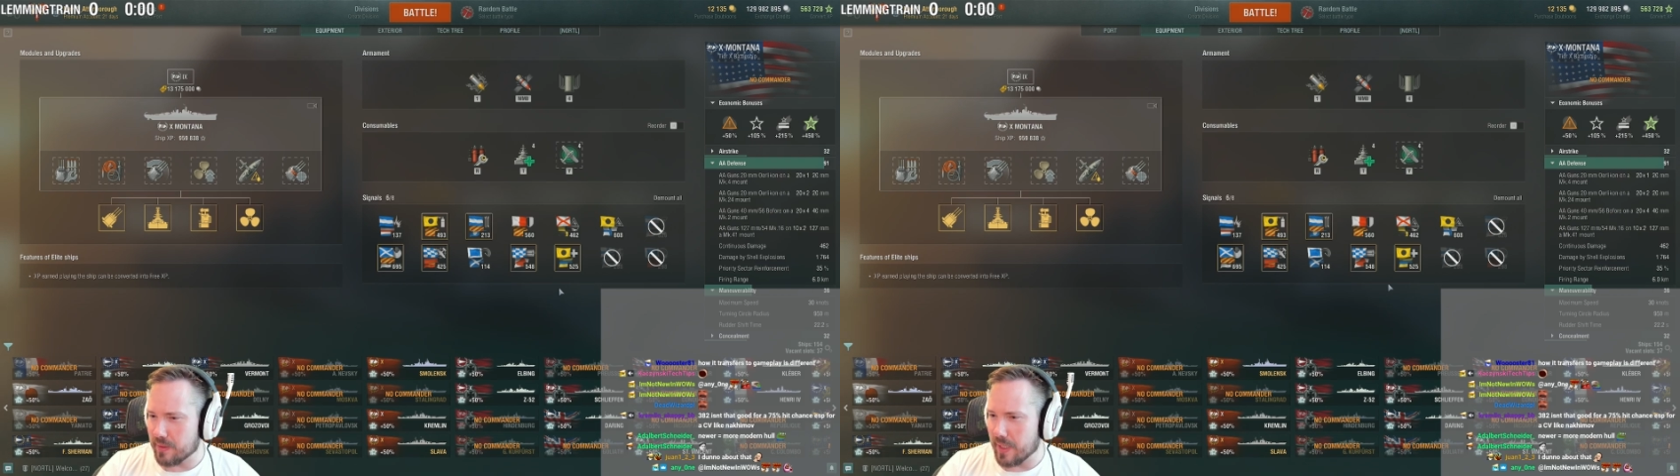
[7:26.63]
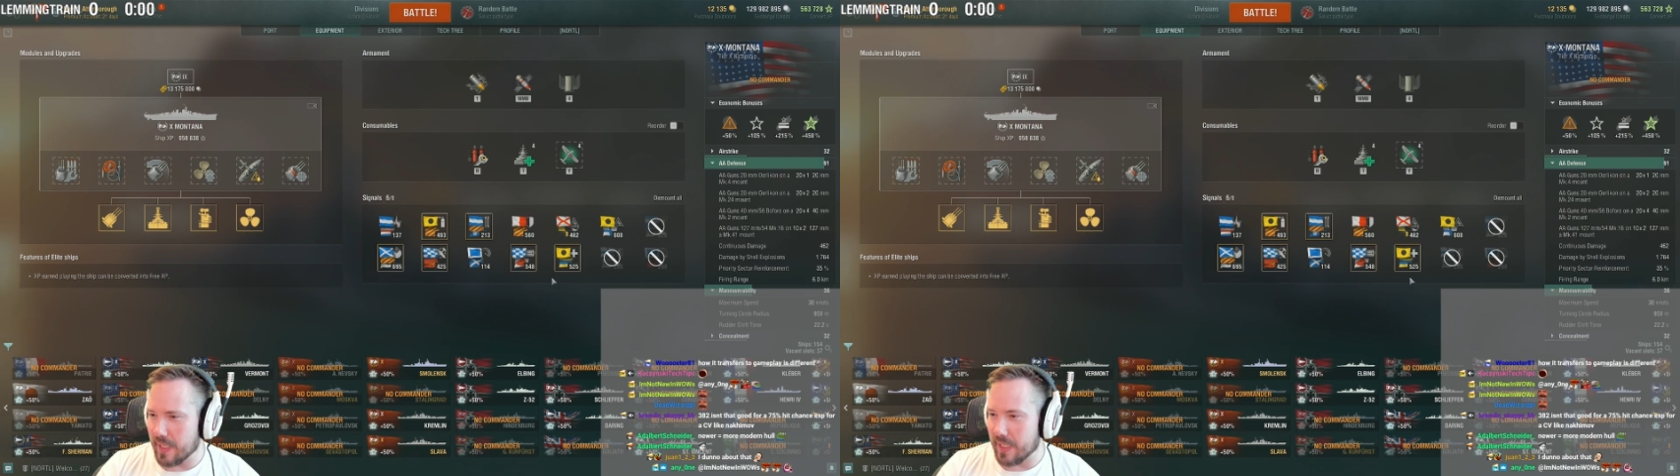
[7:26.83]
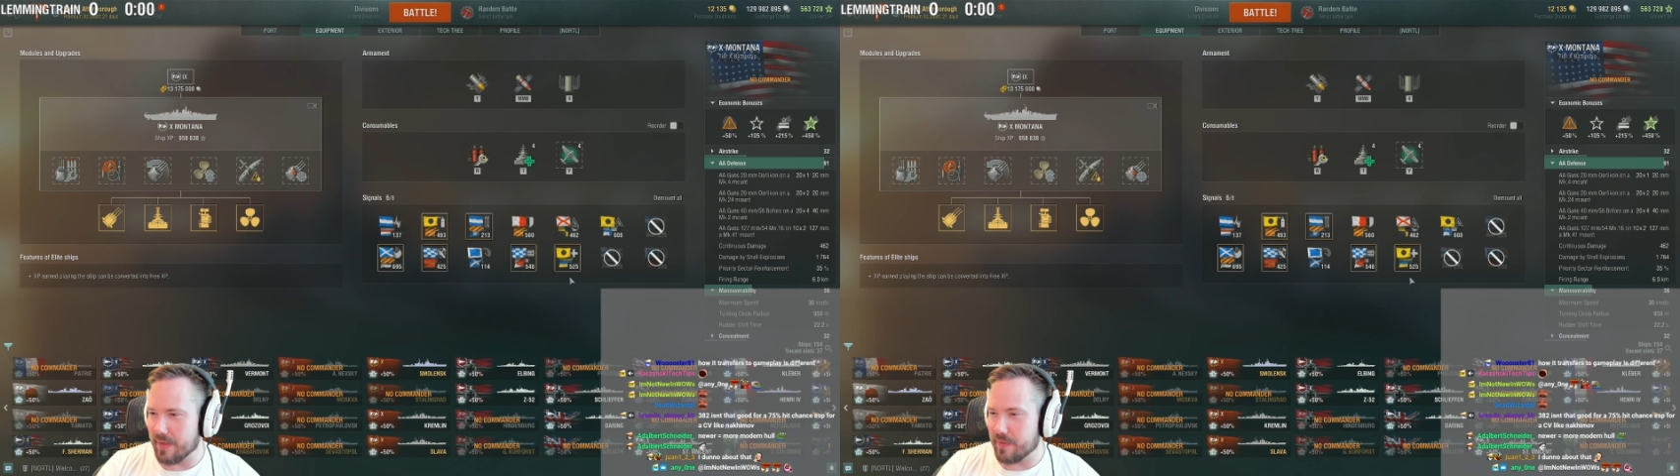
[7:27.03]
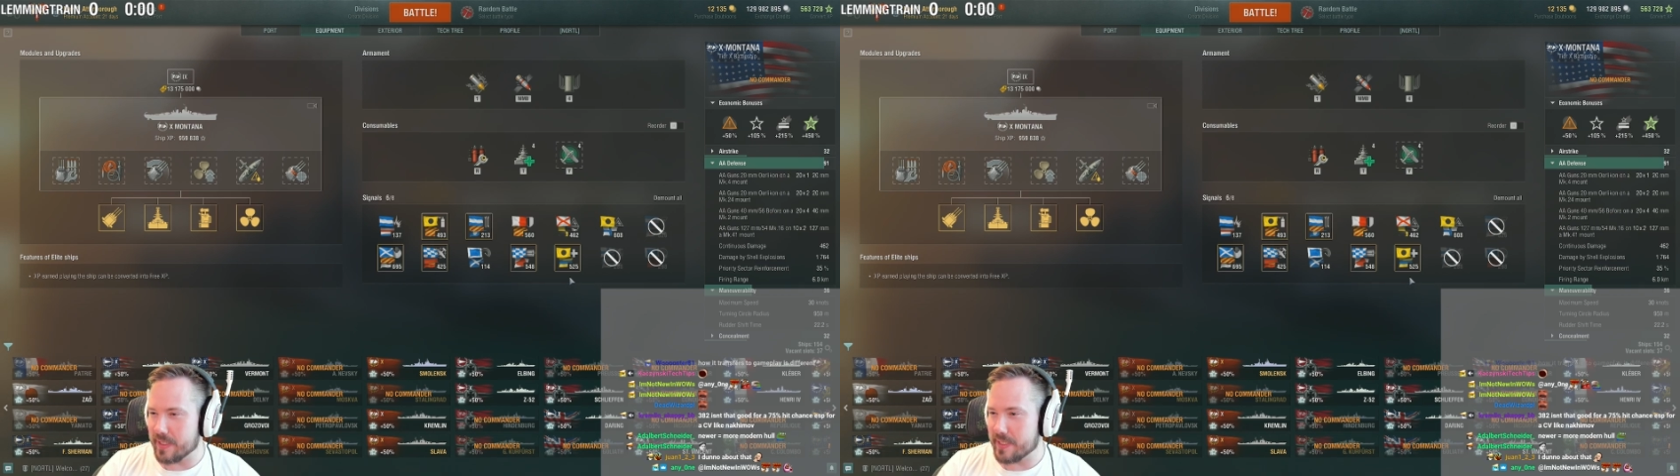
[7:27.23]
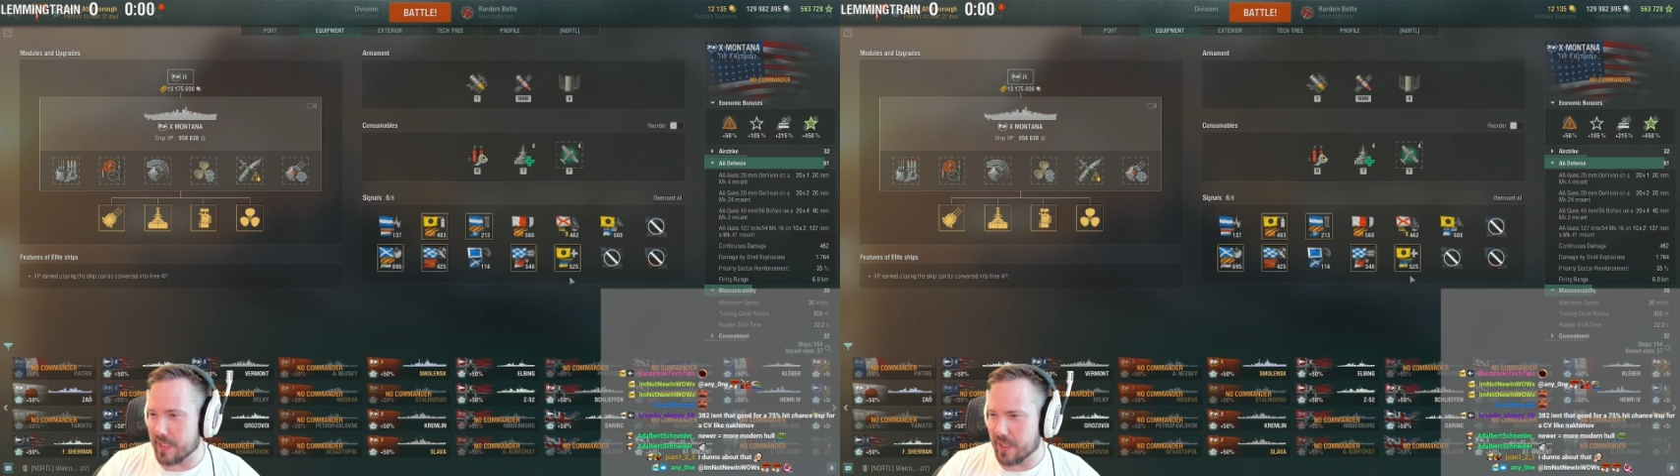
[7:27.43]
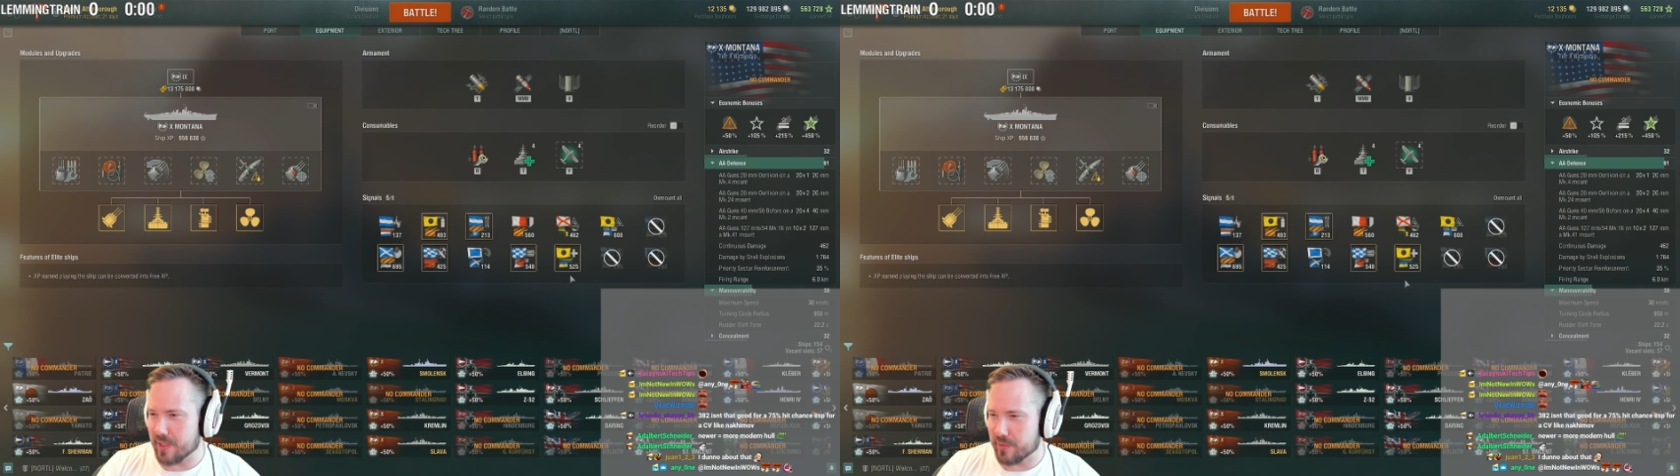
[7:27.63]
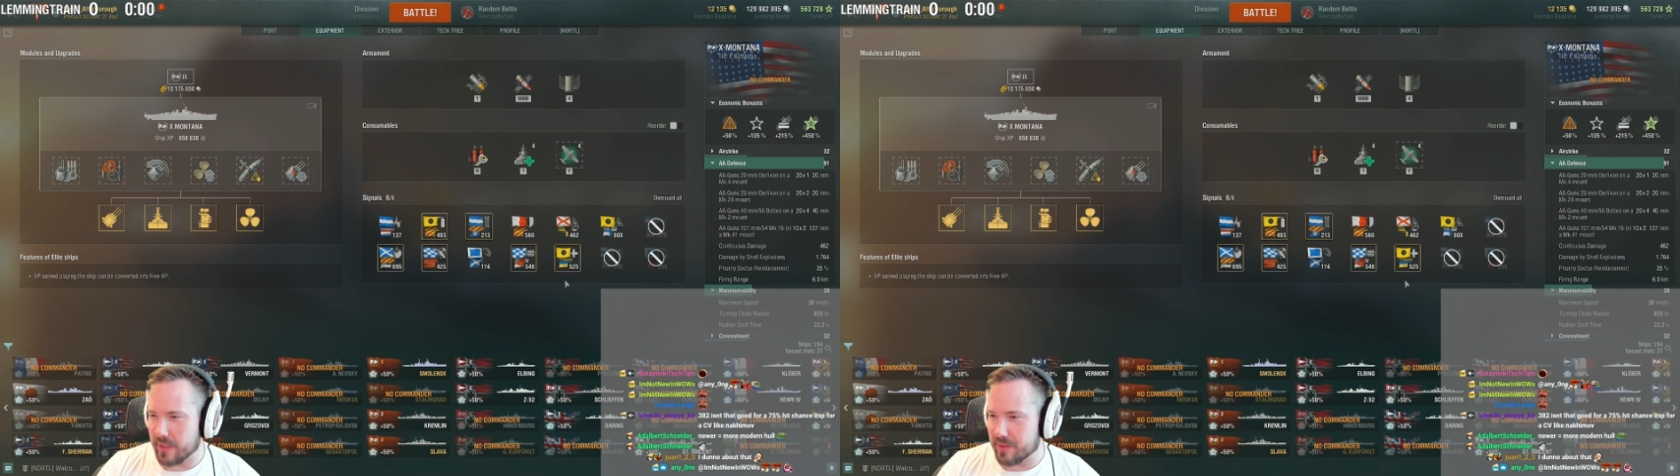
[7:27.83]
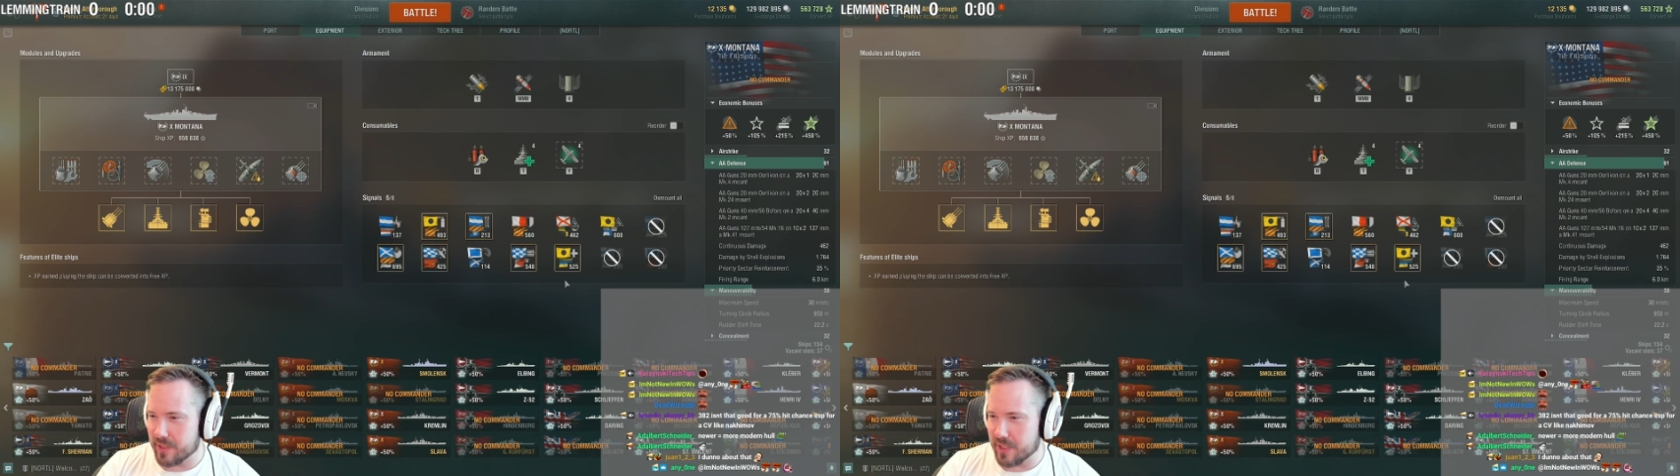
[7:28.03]
11-second
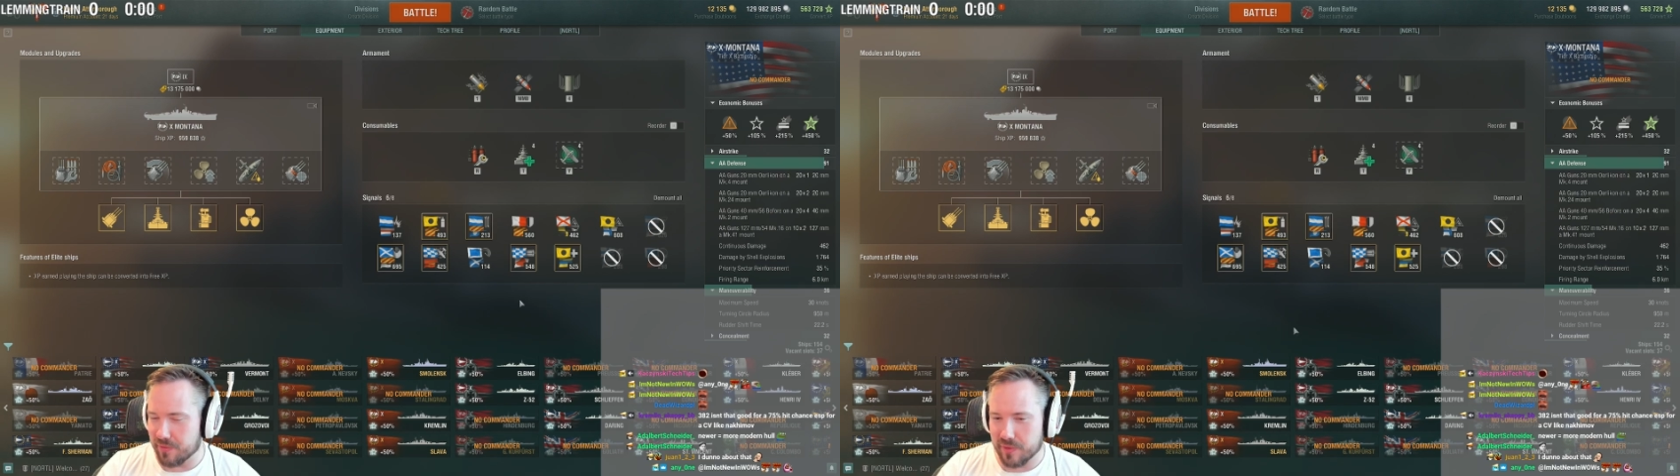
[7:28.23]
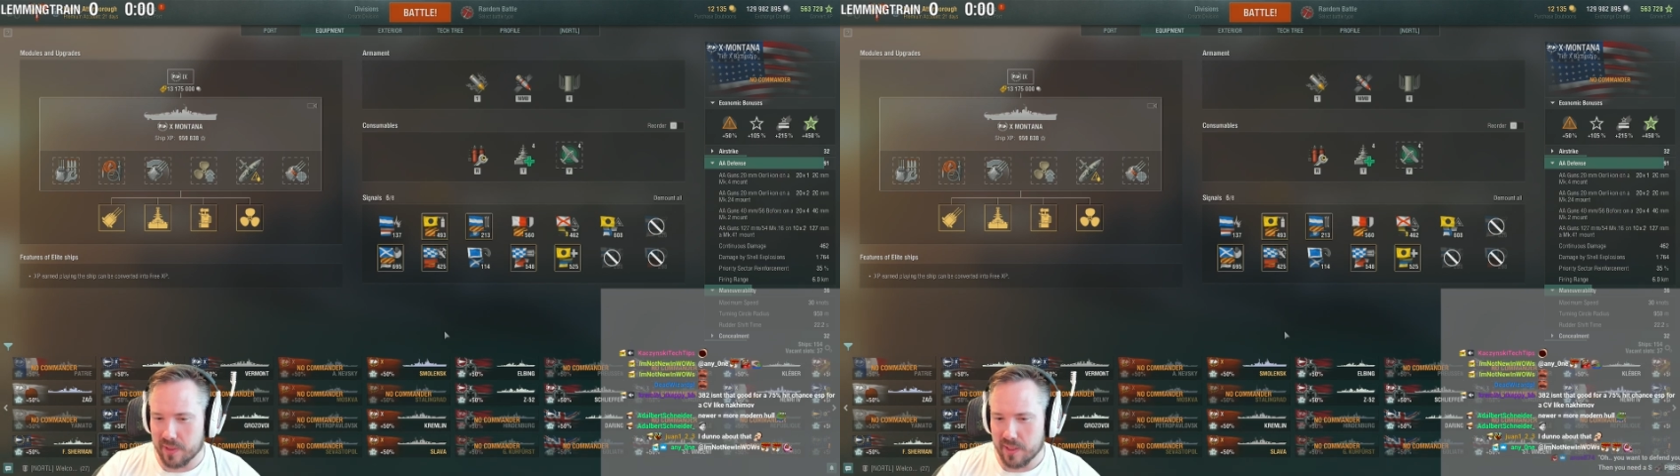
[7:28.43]
rudder shift?